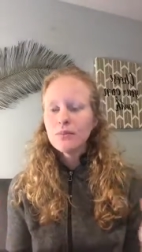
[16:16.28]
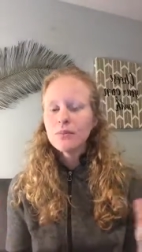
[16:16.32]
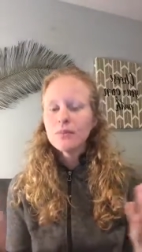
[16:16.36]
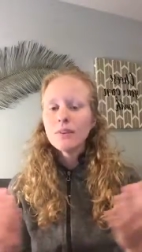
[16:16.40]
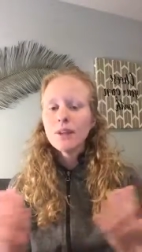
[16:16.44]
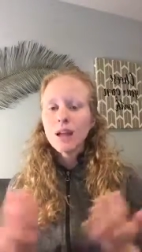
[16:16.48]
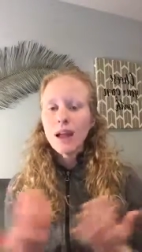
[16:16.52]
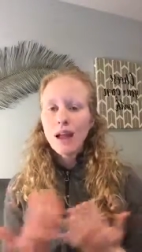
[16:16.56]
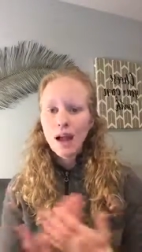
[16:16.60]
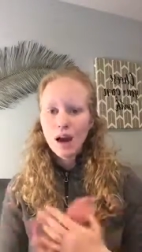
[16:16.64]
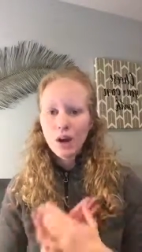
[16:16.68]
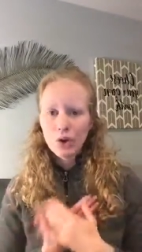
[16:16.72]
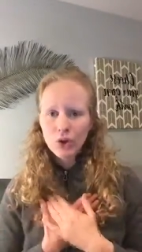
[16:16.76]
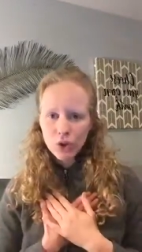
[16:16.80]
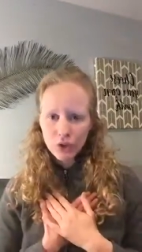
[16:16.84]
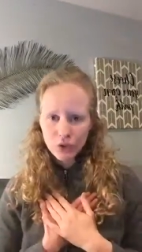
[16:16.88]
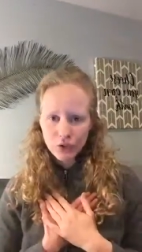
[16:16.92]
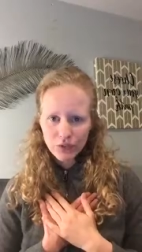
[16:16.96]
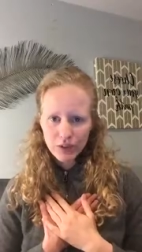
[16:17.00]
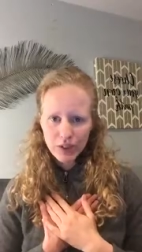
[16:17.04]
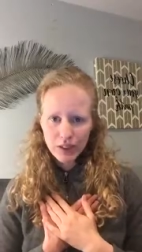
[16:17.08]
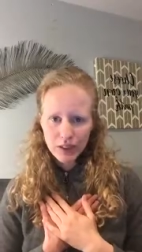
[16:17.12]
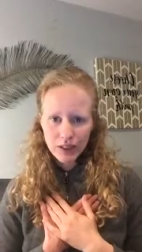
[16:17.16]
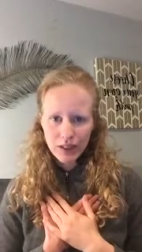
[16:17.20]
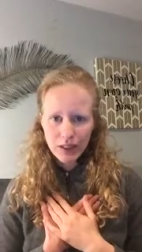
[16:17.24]
how you're
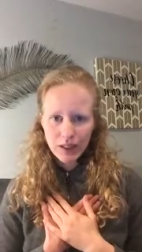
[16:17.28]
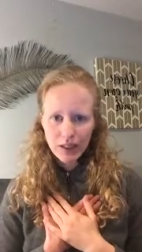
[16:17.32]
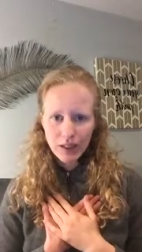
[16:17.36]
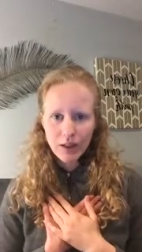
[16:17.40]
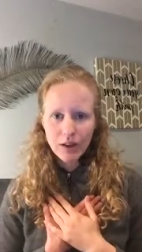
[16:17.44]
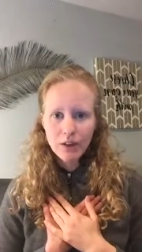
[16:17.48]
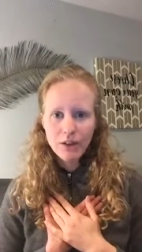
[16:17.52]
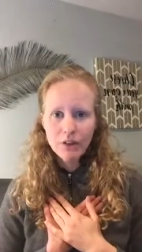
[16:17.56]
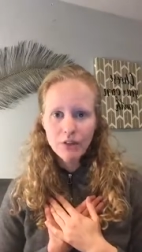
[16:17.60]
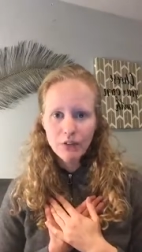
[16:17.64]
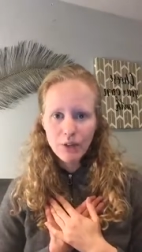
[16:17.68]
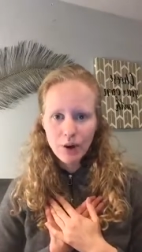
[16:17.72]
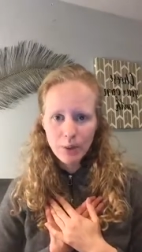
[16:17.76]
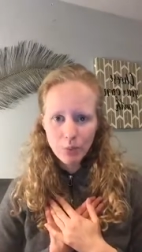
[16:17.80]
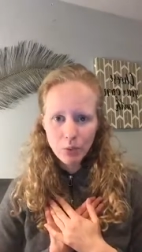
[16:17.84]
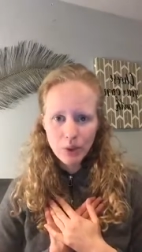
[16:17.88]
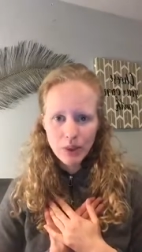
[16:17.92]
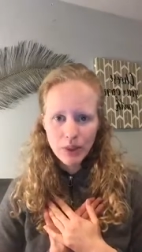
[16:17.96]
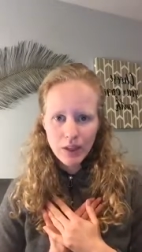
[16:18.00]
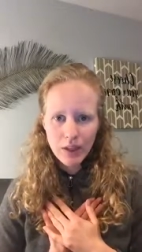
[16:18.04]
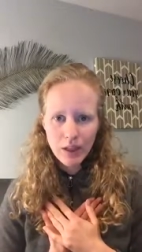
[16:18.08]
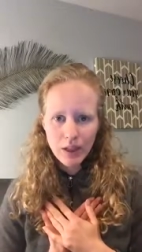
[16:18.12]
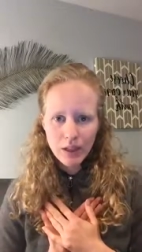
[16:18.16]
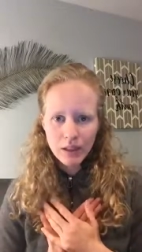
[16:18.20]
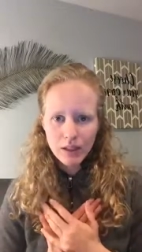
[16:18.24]
feeling from
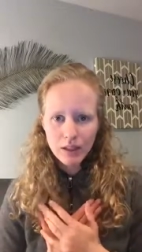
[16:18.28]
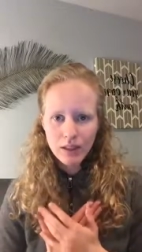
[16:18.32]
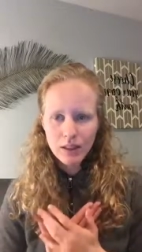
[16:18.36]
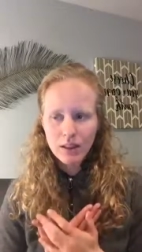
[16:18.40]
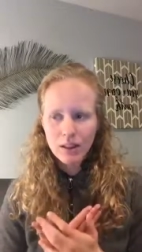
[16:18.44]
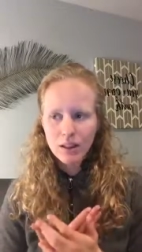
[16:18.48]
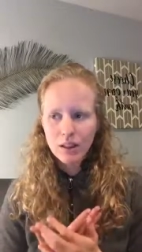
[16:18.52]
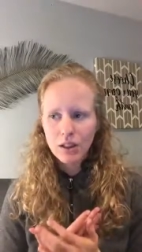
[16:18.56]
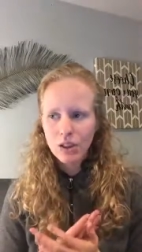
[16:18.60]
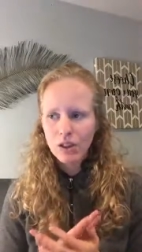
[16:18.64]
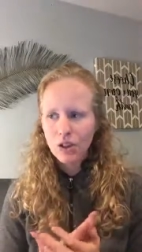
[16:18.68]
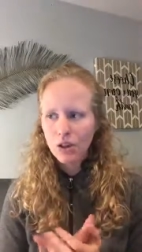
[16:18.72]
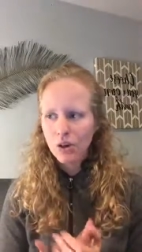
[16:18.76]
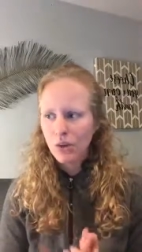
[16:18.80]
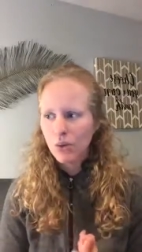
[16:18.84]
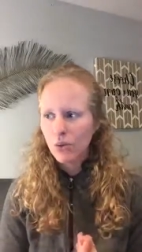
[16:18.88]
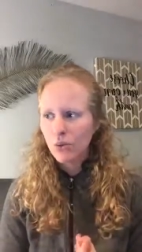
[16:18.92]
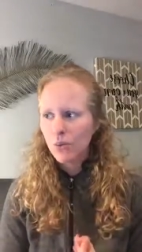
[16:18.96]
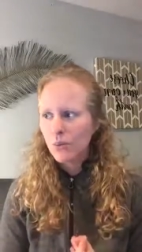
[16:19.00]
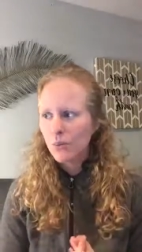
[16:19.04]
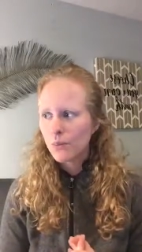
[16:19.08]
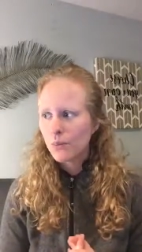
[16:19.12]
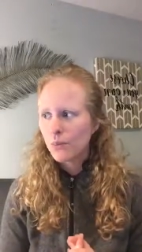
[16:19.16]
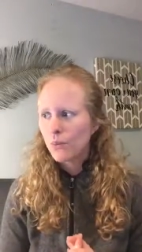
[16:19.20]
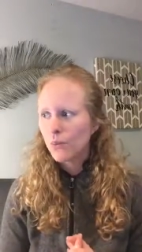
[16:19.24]
within. You know,
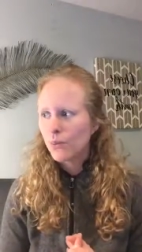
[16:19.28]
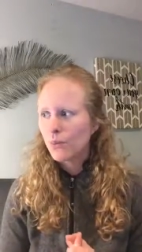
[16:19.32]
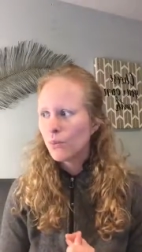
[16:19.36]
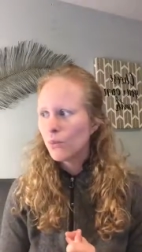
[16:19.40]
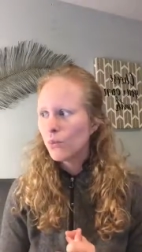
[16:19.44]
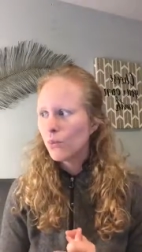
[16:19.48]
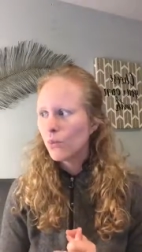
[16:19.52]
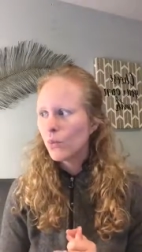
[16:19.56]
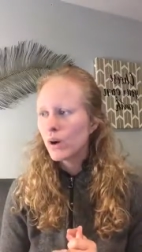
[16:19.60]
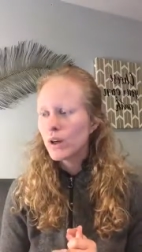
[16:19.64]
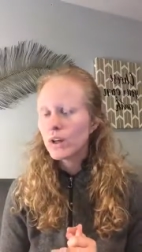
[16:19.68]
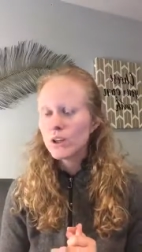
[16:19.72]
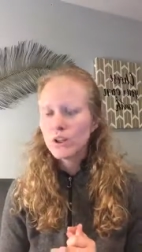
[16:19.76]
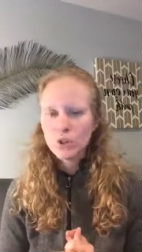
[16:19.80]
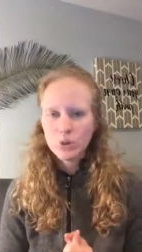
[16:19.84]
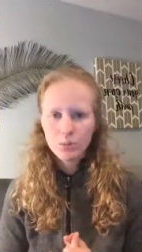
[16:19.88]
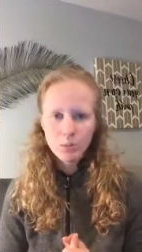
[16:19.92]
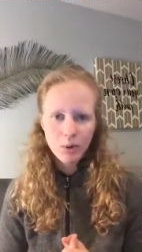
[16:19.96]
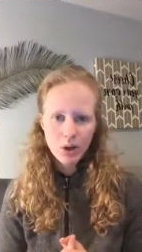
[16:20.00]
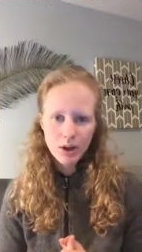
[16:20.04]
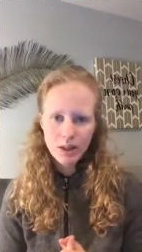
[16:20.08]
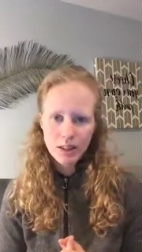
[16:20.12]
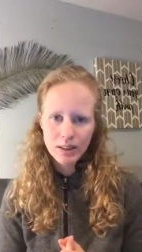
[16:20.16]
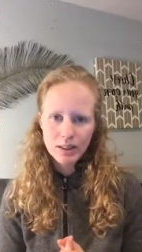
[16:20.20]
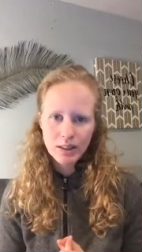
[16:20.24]
what is your
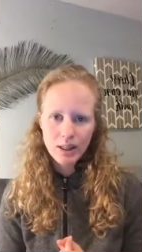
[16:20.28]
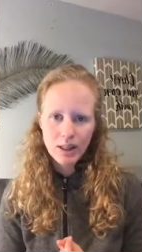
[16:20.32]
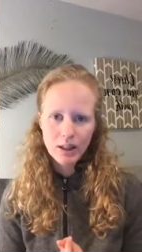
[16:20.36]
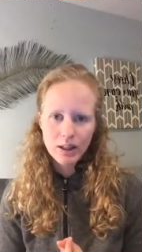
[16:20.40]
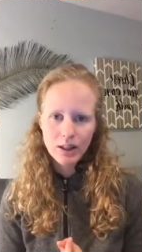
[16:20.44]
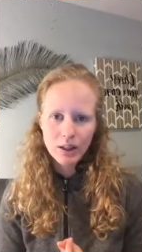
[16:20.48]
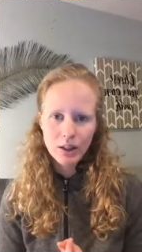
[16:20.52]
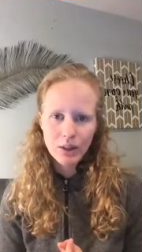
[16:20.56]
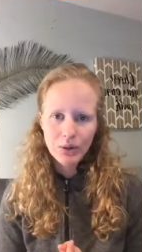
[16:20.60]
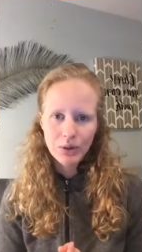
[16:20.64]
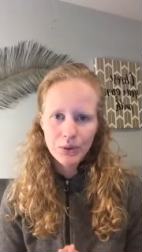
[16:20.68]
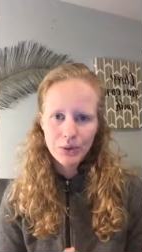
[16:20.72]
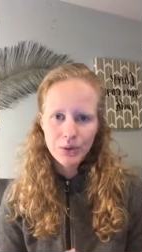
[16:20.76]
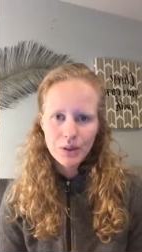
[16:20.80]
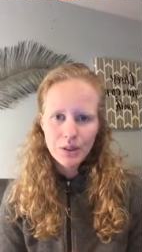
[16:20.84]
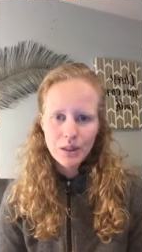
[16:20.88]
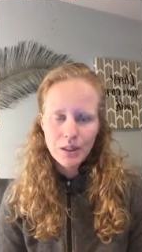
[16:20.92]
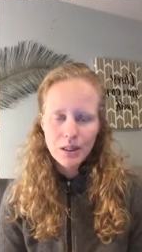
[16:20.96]
body telling you?